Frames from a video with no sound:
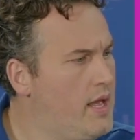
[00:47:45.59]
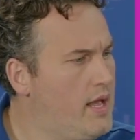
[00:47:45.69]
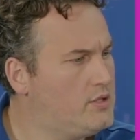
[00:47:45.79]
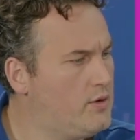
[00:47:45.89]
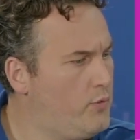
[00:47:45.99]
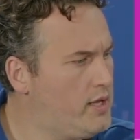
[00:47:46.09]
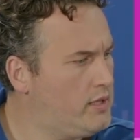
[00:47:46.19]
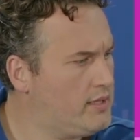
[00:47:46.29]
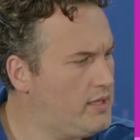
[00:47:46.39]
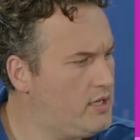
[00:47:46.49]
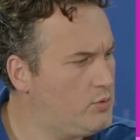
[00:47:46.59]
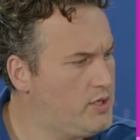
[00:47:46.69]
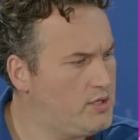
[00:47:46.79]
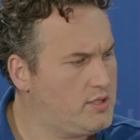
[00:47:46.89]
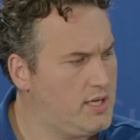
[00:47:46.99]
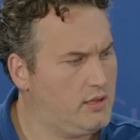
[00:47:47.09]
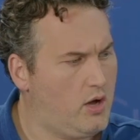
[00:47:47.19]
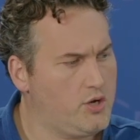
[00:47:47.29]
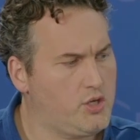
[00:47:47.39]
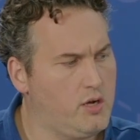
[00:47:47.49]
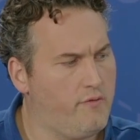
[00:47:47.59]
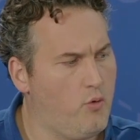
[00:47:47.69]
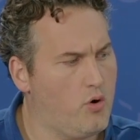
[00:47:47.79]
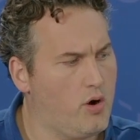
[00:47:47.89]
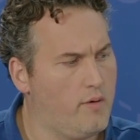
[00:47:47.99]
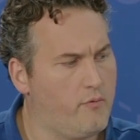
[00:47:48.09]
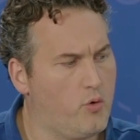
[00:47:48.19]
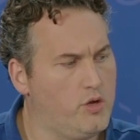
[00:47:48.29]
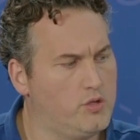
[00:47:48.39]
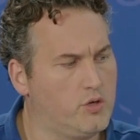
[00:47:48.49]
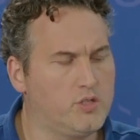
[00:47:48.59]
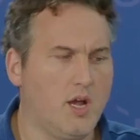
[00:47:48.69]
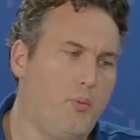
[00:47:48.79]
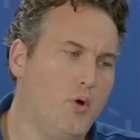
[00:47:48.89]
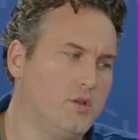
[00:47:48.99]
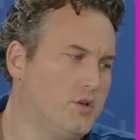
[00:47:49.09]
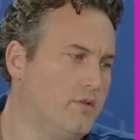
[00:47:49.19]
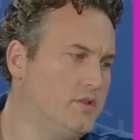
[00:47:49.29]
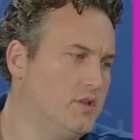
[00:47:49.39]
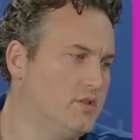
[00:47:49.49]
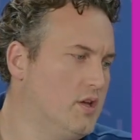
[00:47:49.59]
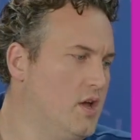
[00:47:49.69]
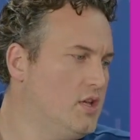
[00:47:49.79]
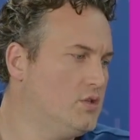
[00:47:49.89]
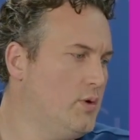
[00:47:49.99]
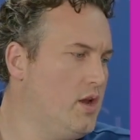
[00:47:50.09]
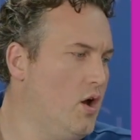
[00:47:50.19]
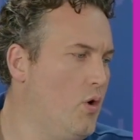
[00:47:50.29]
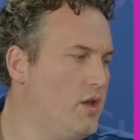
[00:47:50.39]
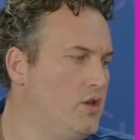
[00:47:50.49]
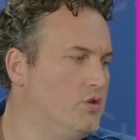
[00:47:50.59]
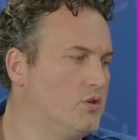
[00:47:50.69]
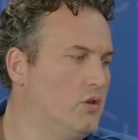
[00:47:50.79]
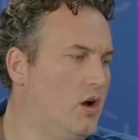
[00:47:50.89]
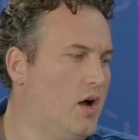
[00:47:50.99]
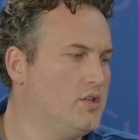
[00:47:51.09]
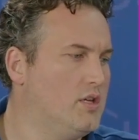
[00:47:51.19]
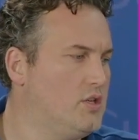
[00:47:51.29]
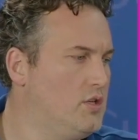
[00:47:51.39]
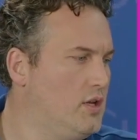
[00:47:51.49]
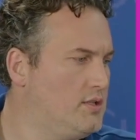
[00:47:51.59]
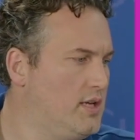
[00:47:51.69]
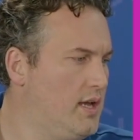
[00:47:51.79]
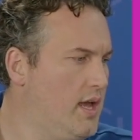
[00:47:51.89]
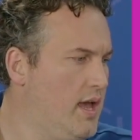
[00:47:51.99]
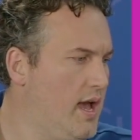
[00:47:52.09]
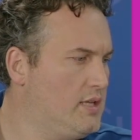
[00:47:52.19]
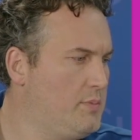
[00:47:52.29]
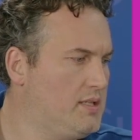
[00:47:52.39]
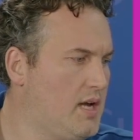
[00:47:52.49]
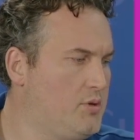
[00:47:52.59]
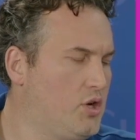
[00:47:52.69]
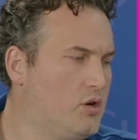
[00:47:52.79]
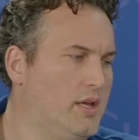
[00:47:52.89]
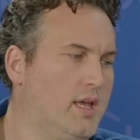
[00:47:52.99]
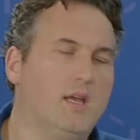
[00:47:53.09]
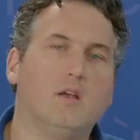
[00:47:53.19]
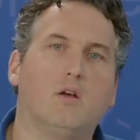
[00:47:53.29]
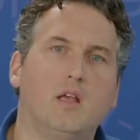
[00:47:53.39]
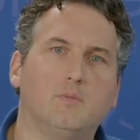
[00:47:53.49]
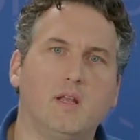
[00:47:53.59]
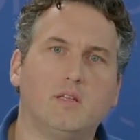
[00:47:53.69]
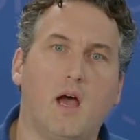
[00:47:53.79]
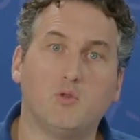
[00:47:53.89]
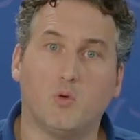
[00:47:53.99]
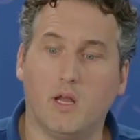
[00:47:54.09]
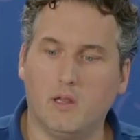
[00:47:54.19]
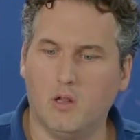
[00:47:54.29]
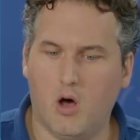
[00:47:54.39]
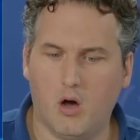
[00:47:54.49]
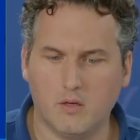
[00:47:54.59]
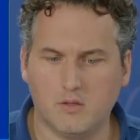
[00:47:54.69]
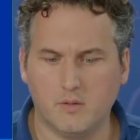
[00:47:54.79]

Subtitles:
And so if we click this, we should see launching a form for user SailPoint services. So we know what user launched this, and you can see as many times you're clicking, as many times we're getting logs.